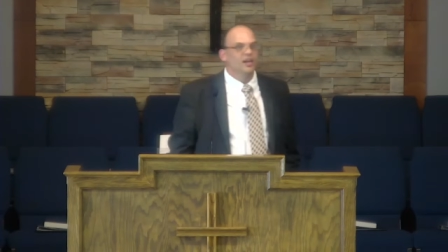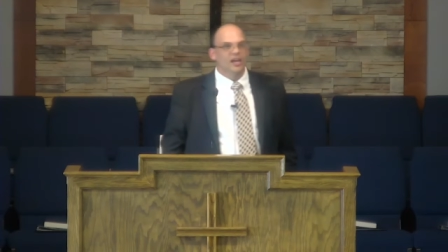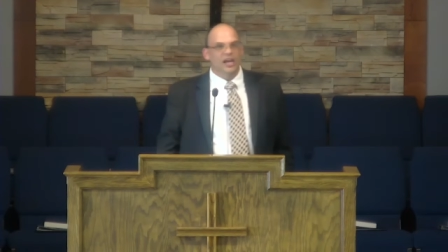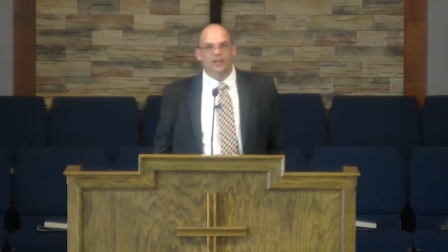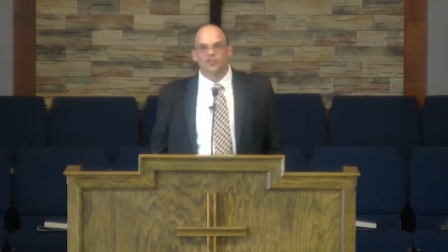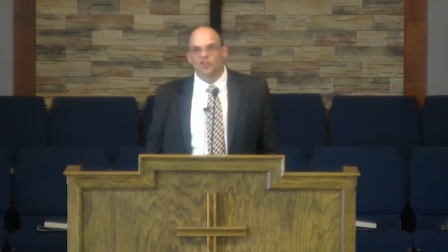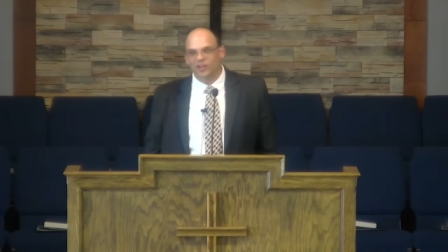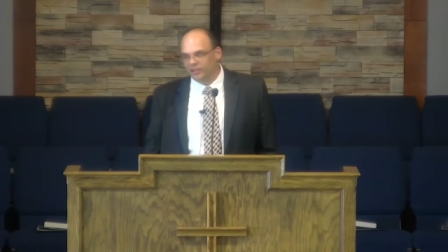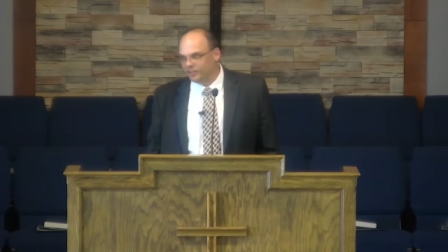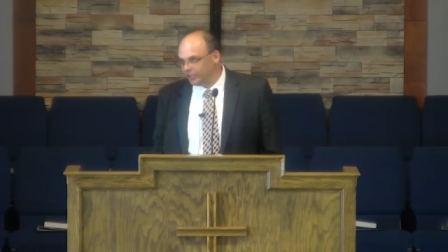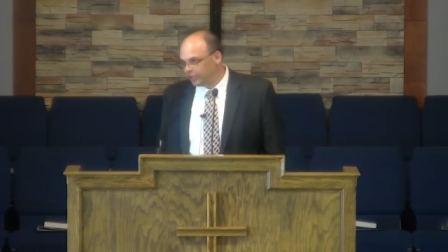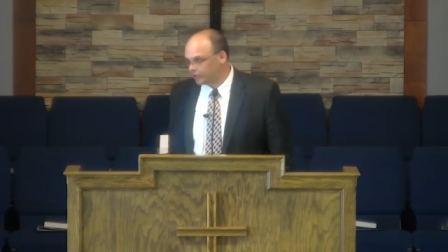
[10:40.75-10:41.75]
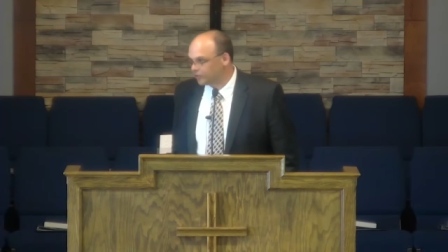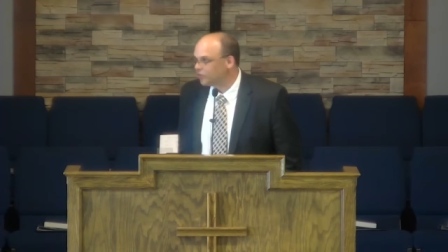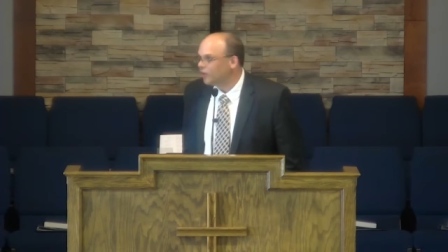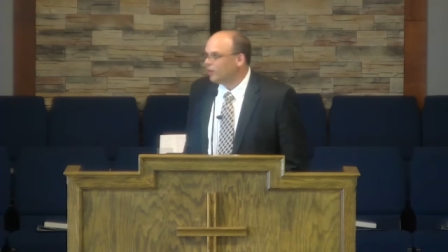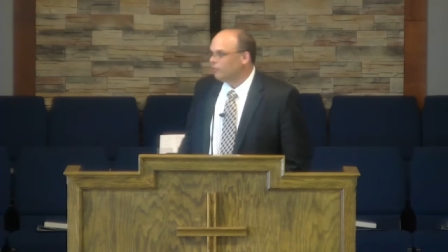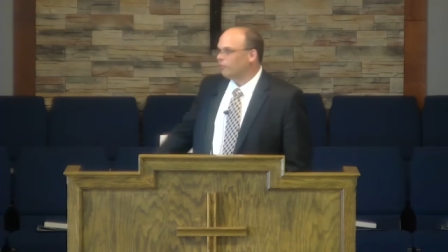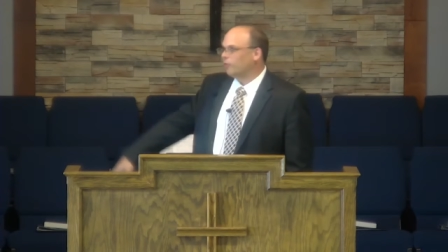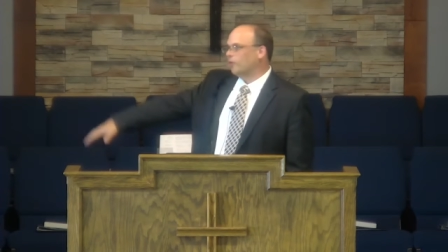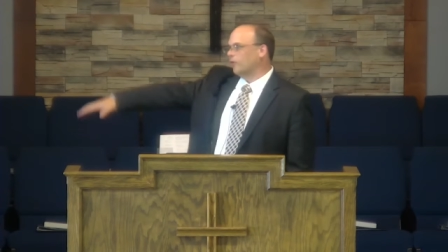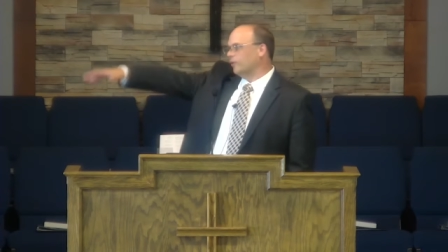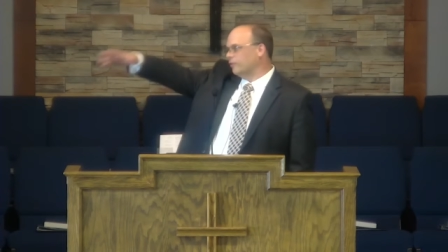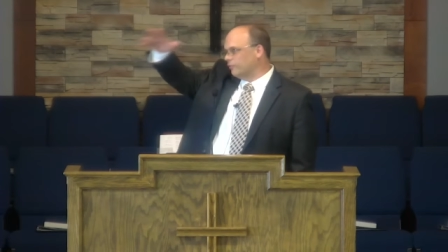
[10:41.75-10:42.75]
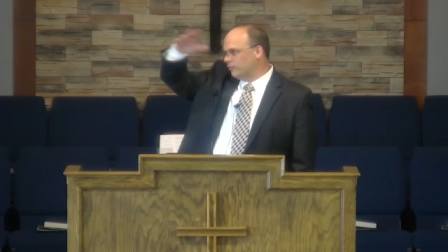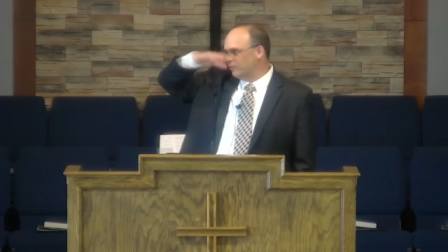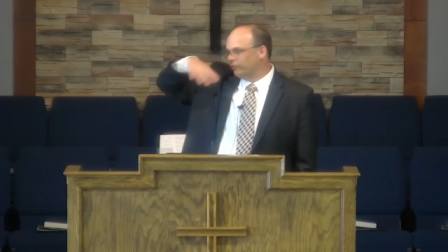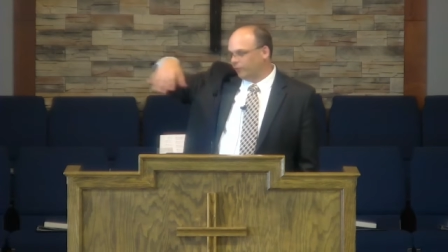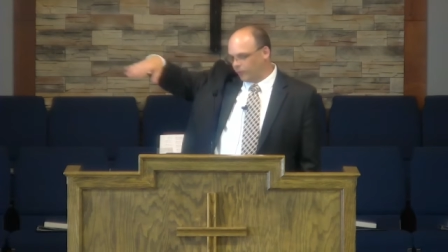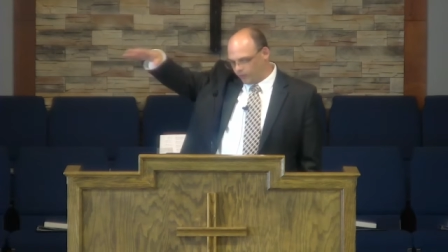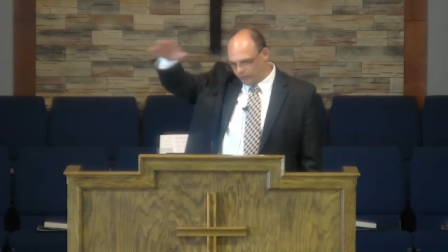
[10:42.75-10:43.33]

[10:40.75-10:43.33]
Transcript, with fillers: in 10 years for, for,